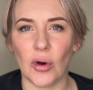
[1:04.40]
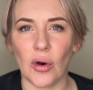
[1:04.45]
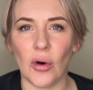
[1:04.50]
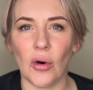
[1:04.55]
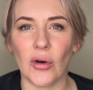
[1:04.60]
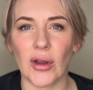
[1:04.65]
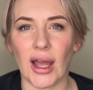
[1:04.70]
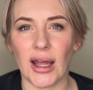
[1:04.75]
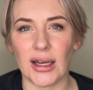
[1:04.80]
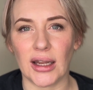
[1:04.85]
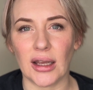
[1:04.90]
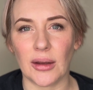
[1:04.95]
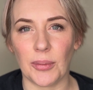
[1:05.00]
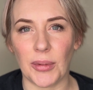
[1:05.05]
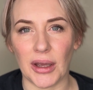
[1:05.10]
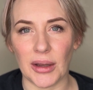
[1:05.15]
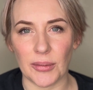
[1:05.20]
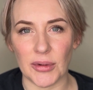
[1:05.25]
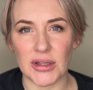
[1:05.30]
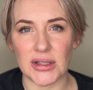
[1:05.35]
organic
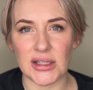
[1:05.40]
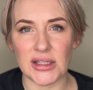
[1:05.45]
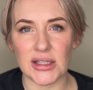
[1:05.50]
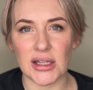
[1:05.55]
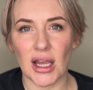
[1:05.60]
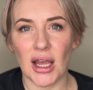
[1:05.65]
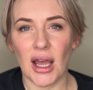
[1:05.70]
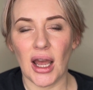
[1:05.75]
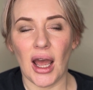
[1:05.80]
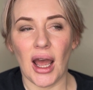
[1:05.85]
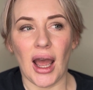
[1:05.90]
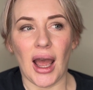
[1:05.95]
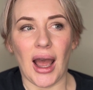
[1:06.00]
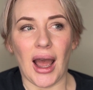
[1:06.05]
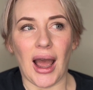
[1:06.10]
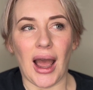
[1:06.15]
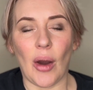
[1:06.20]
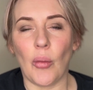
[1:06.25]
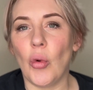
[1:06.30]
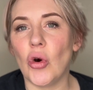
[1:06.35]
pigments?
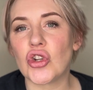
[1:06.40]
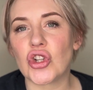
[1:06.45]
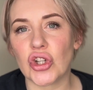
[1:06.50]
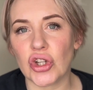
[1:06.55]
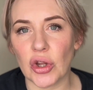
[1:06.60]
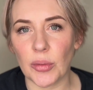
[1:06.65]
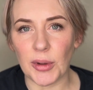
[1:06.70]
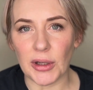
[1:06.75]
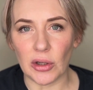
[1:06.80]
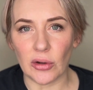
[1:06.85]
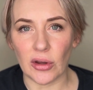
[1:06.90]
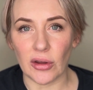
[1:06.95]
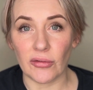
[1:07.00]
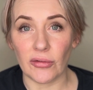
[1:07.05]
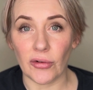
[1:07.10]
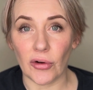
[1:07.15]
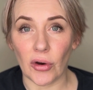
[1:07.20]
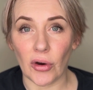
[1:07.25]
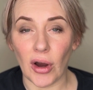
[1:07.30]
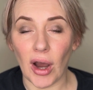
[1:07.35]
And what should you be looking
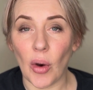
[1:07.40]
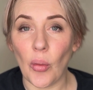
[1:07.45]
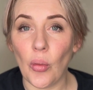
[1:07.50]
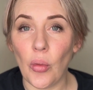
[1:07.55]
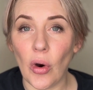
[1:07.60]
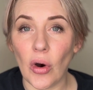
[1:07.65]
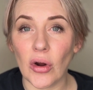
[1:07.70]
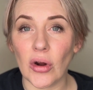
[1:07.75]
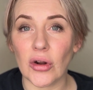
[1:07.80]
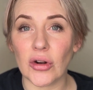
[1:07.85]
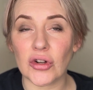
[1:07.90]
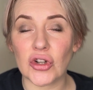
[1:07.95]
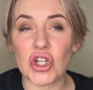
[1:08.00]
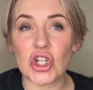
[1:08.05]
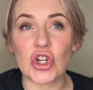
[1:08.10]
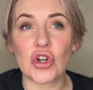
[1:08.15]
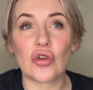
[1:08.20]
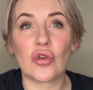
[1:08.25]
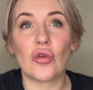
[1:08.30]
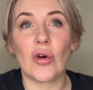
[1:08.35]
for? And what
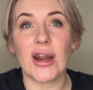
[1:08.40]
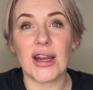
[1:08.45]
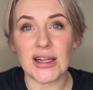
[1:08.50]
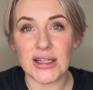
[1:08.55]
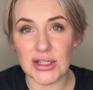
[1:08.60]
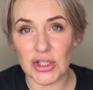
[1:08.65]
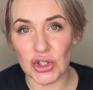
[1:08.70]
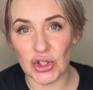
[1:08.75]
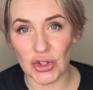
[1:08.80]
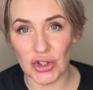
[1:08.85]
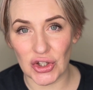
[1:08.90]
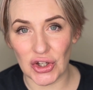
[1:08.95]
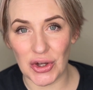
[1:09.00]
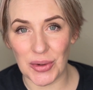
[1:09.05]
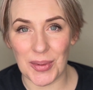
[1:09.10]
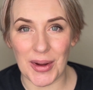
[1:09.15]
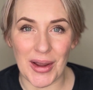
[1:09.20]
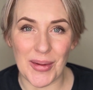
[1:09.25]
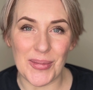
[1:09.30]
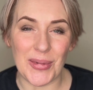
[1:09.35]
tricks should
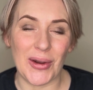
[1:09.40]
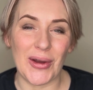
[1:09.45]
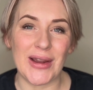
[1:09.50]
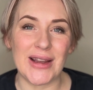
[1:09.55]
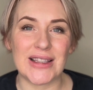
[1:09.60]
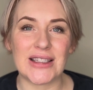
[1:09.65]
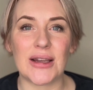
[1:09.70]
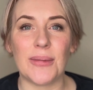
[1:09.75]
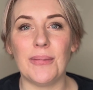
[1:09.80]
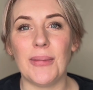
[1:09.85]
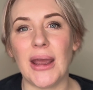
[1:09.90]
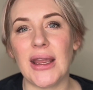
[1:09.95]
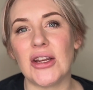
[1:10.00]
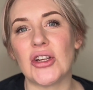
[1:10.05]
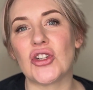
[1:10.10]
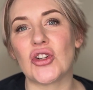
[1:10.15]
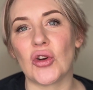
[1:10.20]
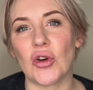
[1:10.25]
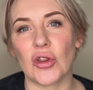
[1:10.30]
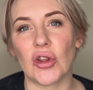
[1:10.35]
you be employing to make
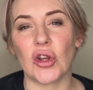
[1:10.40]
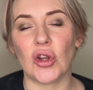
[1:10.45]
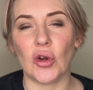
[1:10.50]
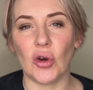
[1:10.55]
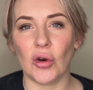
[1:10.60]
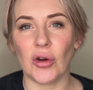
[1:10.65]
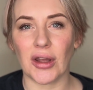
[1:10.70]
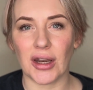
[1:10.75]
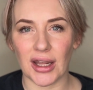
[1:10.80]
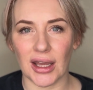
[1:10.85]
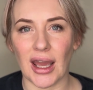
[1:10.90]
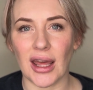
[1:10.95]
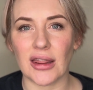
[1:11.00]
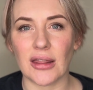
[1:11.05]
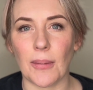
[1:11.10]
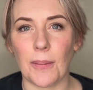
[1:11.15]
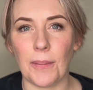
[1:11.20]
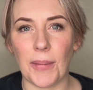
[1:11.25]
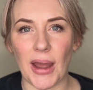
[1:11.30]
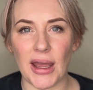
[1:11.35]
sure that you're going to get
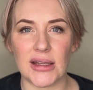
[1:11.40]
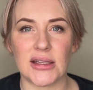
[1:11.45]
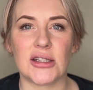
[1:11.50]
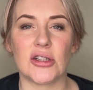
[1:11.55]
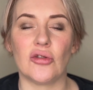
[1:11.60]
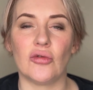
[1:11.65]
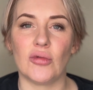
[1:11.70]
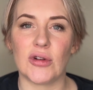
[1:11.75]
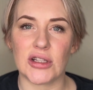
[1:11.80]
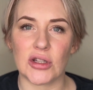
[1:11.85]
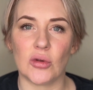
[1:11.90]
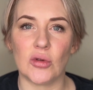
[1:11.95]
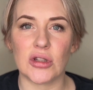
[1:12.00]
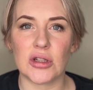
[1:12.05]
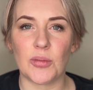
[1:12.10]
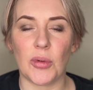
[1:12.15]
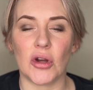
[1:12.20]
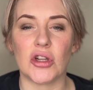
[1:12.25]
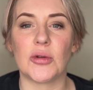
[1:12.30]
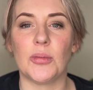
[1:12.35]
the best results
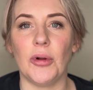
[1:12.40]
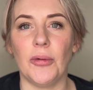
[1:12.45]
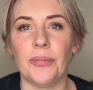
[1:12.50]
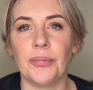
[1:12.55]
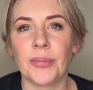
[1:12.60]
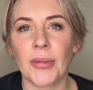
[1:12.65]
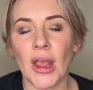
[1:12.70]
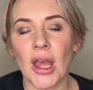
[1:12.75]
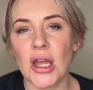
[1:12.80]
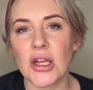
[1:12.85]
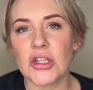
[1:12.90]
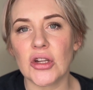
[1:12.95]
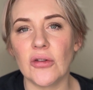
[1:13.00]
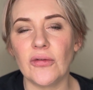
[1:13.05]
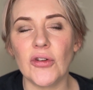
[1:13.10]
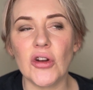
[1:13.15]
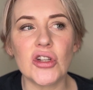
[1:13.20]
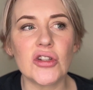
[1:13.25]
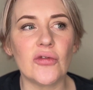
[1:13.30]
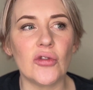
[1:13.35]
possible? So
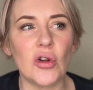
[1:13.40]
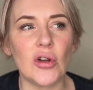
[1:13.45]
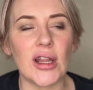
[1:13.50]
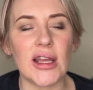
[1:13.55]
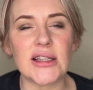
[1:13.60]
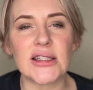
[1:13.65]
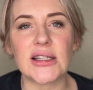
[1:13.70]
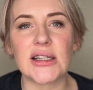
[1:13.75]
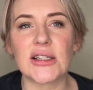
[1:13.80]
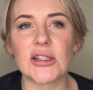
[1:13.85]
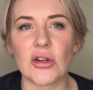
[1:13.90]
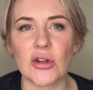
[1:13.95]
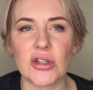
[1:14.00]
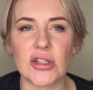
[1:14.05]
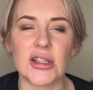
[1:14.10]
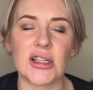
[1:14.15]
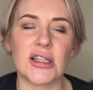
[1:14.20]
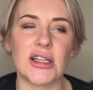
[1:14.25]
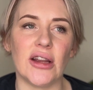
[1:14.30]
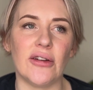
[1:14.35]
first of all, let's discuss
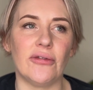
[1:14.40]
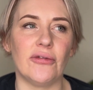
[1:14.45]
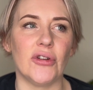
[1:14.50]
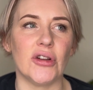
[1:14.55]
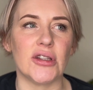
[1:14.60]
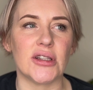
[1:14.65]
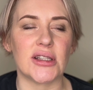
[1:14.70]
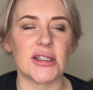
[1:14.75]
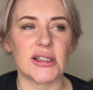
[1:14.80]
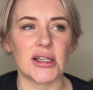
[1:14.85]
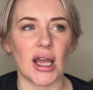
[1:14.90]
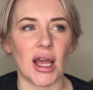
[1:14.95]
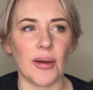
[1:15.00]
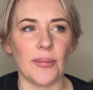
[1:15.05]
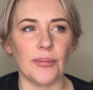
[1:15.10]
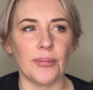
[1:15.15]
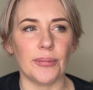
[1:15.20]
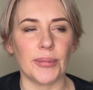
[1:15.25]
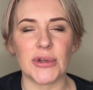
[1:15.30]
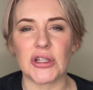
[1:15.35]
the difference
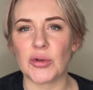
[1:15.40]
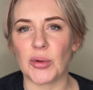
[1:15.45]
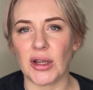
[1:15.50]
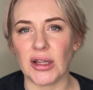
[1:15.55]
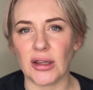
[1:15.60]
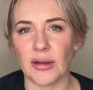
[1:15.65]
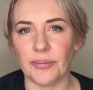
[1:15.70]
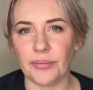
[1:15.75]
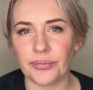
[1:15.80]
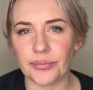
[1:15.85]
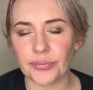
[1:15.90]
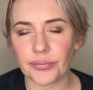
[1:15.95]
between them.